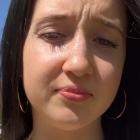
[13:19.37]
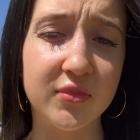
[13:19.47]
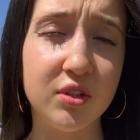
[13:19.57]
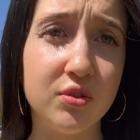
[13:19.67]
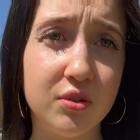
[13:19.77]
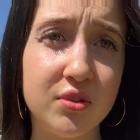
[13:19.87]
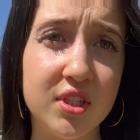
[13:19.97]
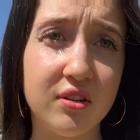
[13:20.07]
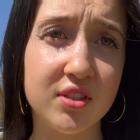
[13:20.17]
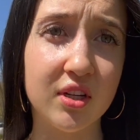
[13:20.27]
you do see
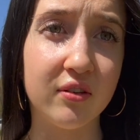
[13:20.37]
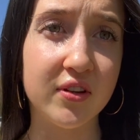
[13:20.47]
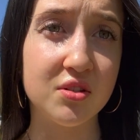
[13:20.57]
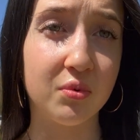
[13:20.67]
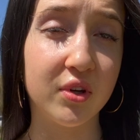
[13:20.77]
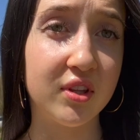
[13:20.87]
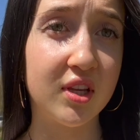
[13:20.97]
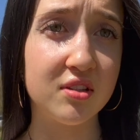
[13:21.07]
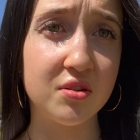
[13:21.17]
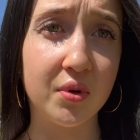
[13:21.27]
yourself as worthy
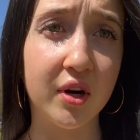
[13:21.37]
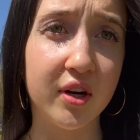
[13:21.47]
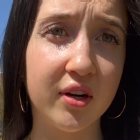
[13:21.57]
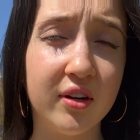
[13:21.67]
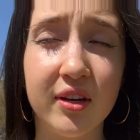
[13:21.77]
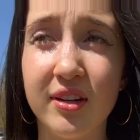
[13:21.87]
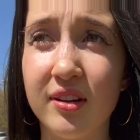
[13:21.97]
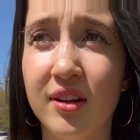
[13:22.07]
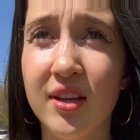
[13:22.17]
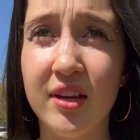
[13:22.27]
as you are, and
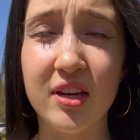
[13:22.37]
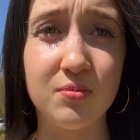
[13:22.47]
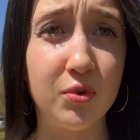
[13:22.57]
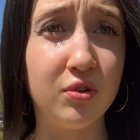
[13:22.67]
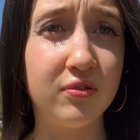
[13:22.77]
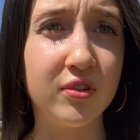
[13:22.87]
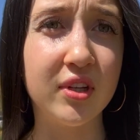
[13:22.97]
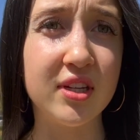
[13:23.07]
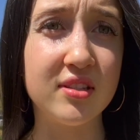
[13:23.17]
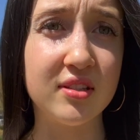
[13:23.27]
as beautiful
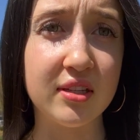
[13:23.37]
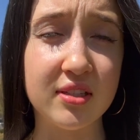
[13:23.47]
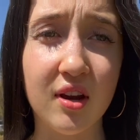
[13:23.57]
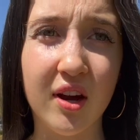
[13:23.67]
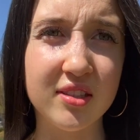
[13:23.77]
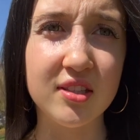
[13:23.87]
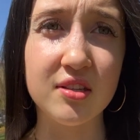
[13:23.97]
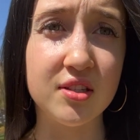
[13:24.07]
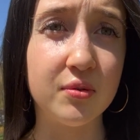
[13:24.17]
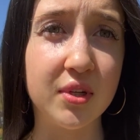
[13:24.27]
as God
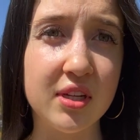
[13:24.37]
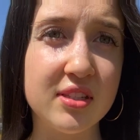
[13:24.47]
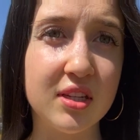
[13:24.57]
sees you in His